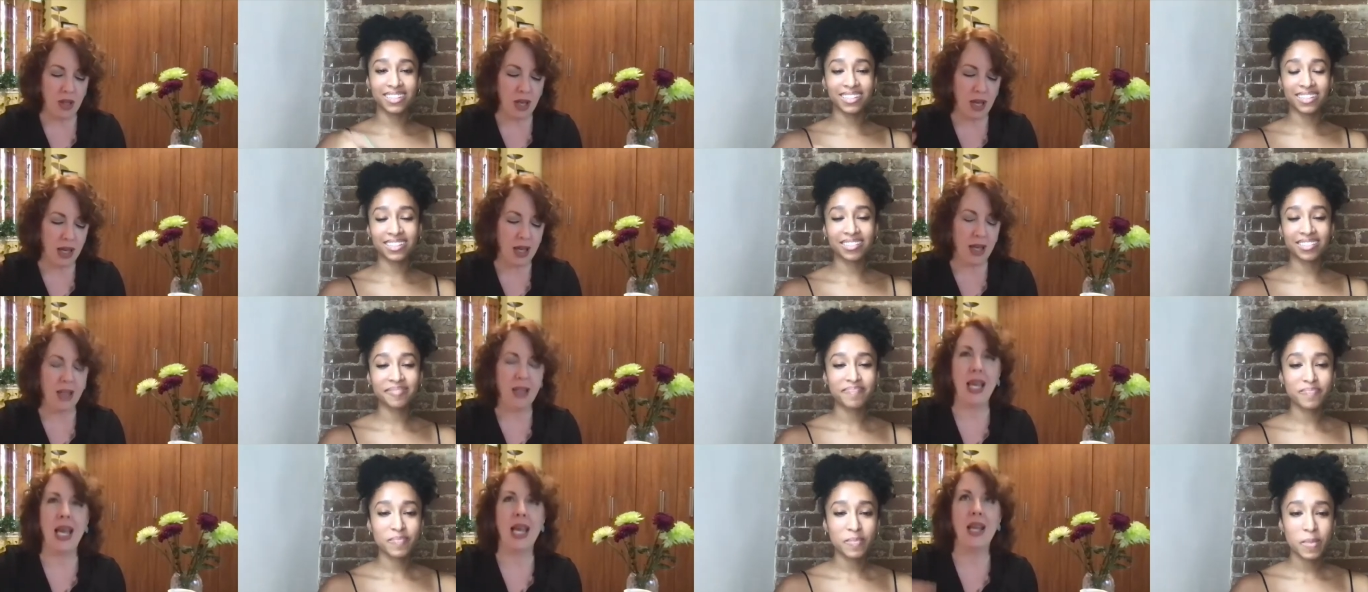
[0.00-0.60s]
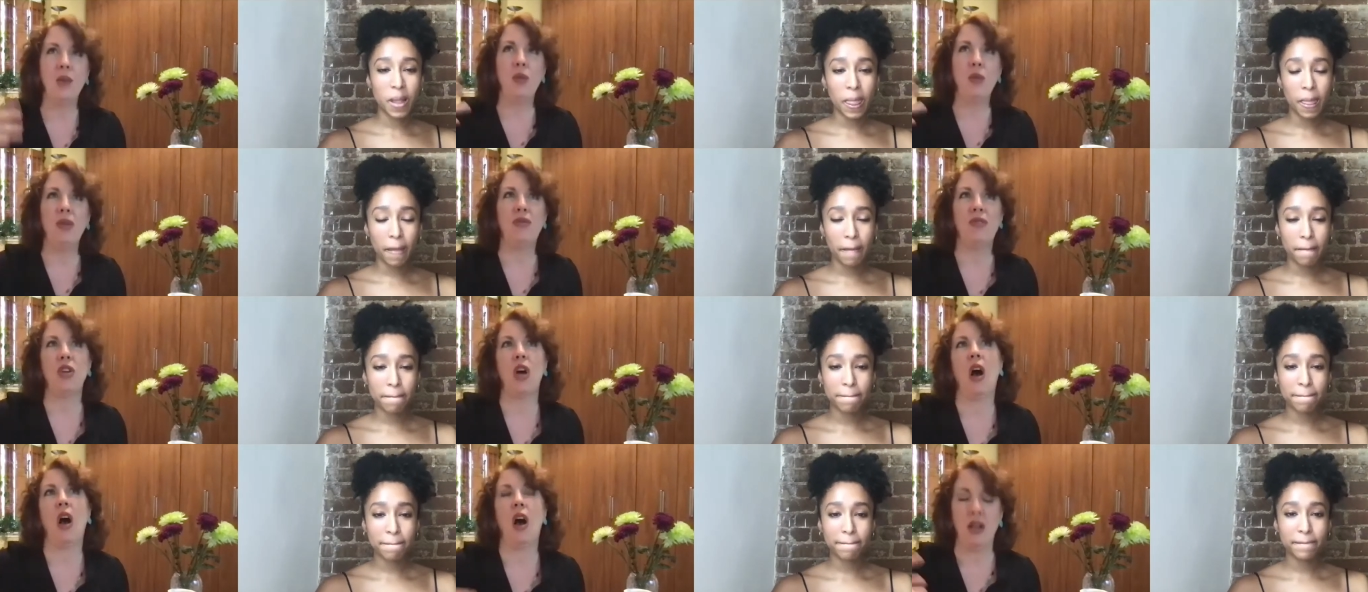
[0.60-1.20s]
Speaker 1: again, we've
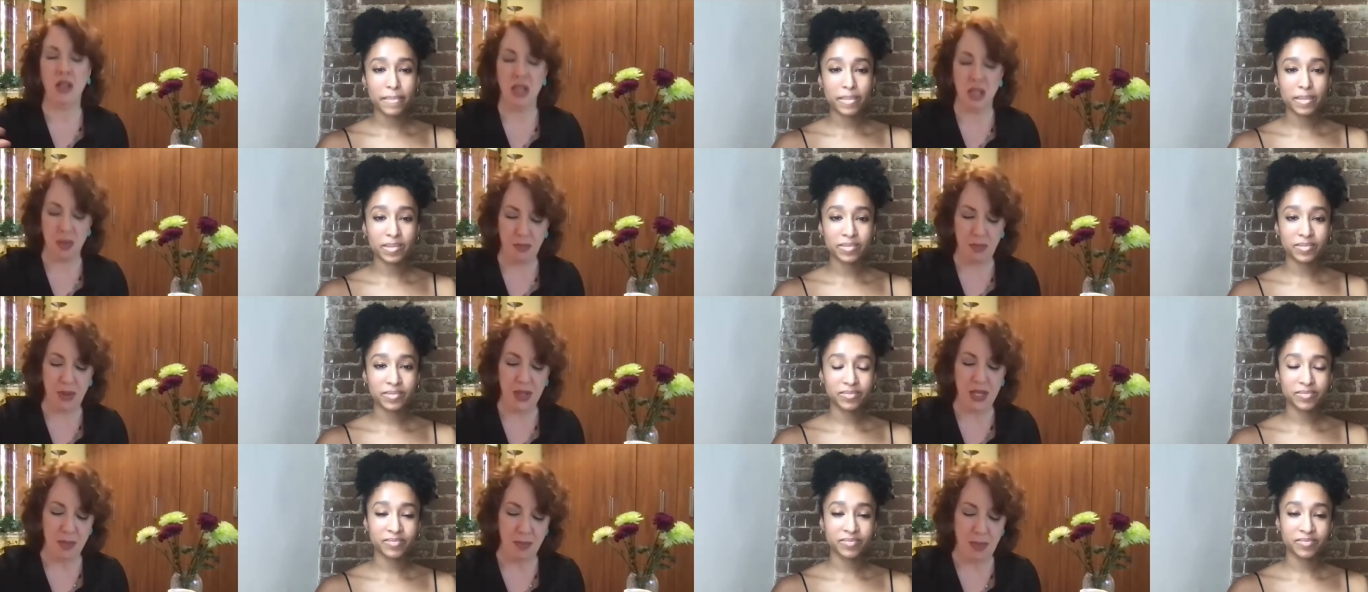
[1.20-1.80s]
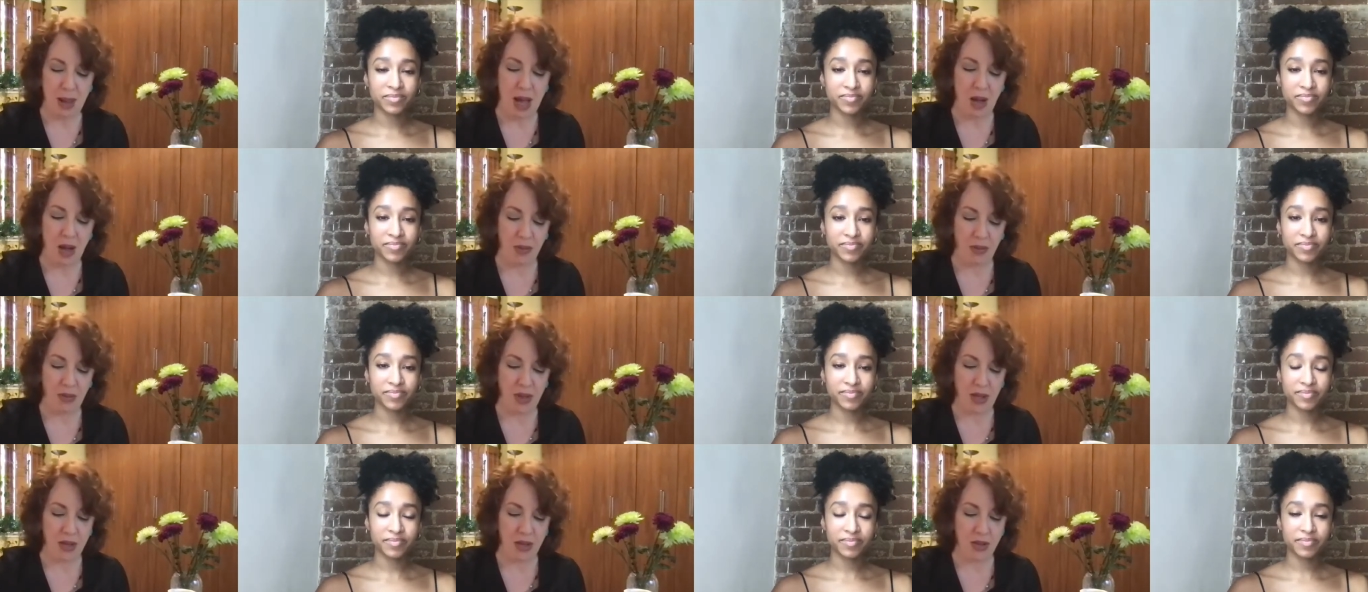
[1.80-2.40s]
talked a bit about
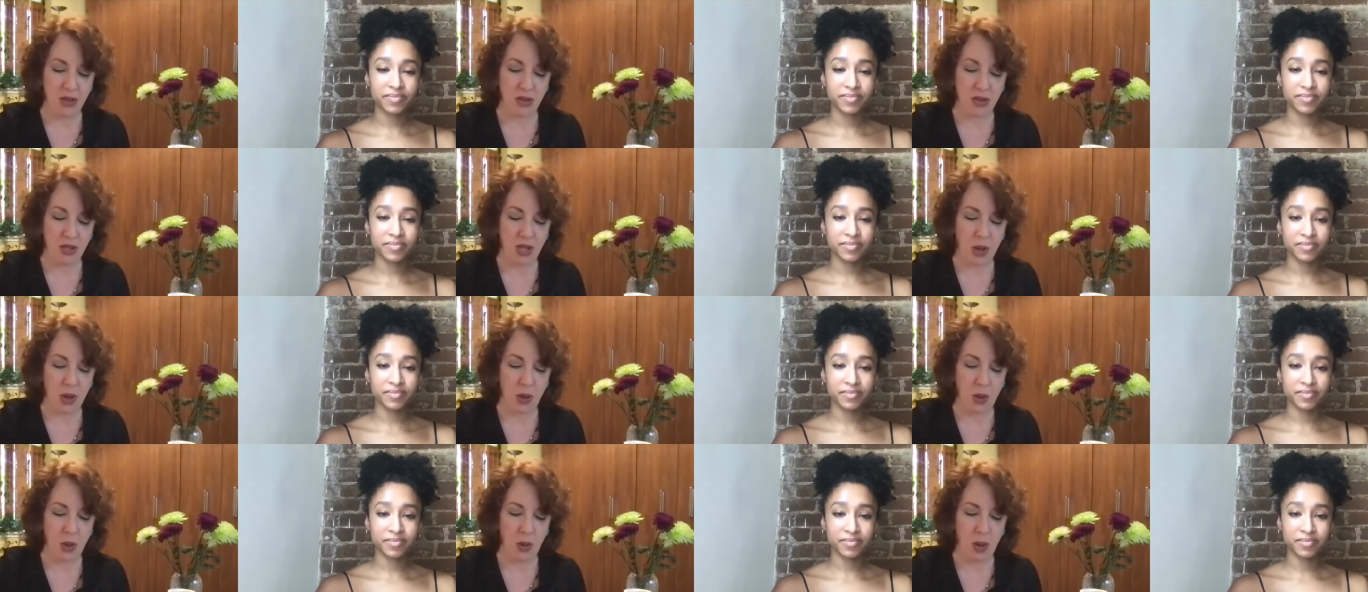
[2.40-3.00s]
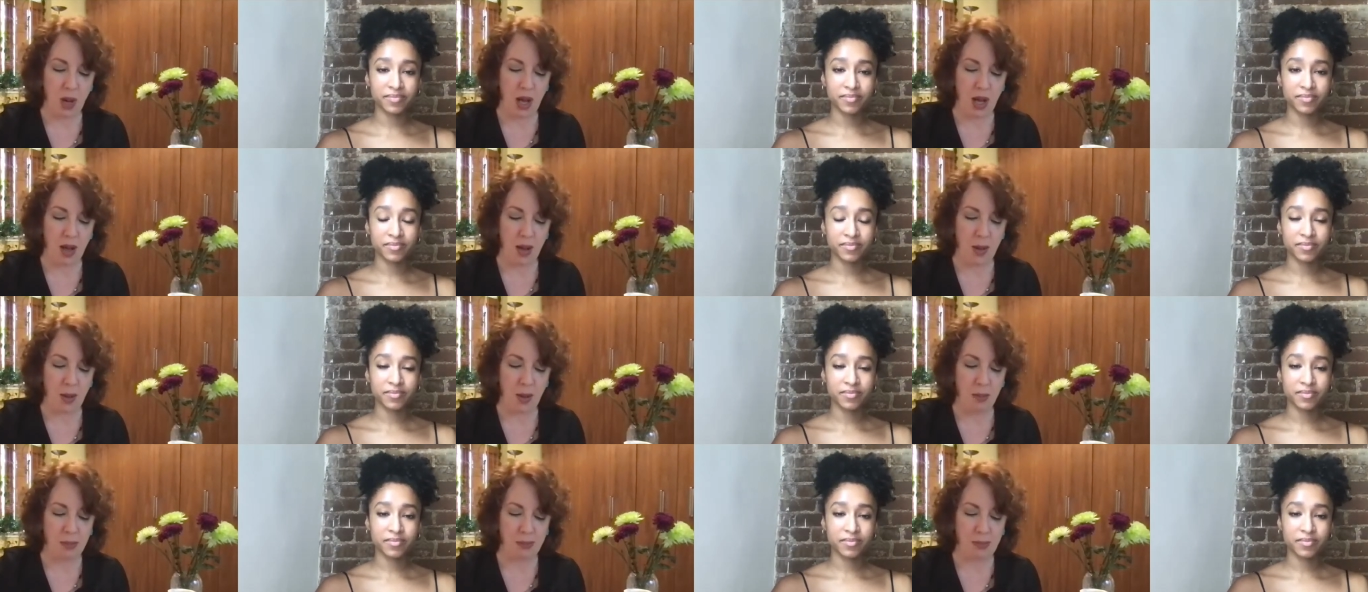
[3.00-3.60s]
this. So
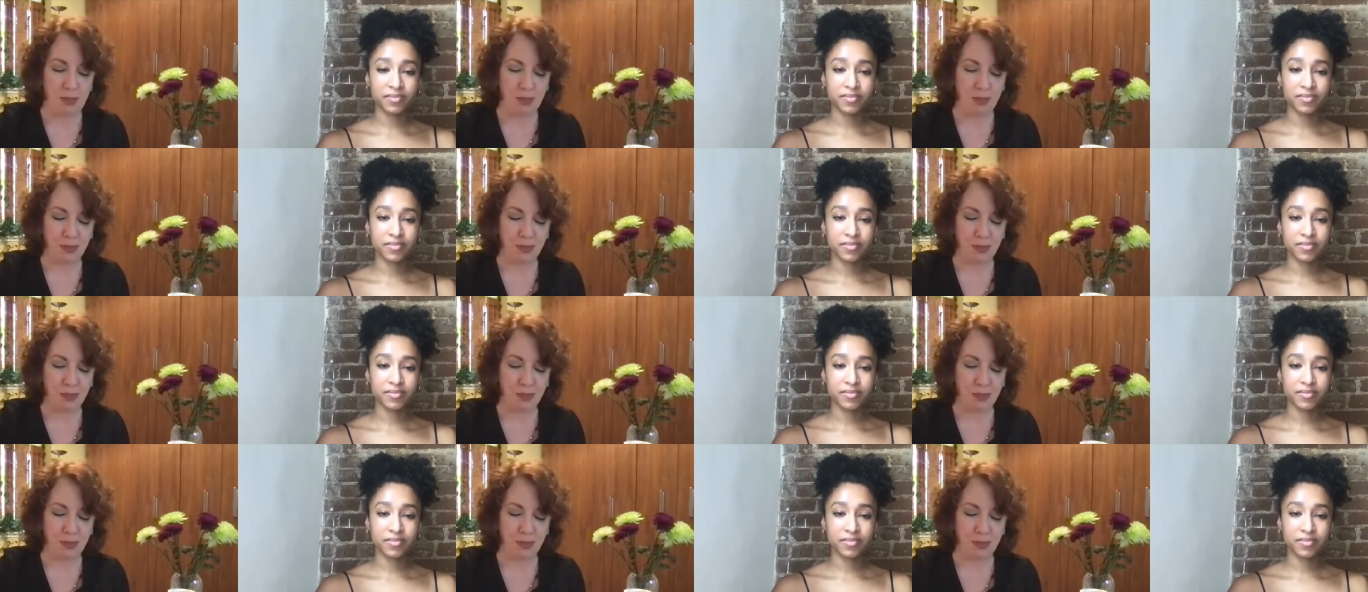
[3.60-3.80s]
um,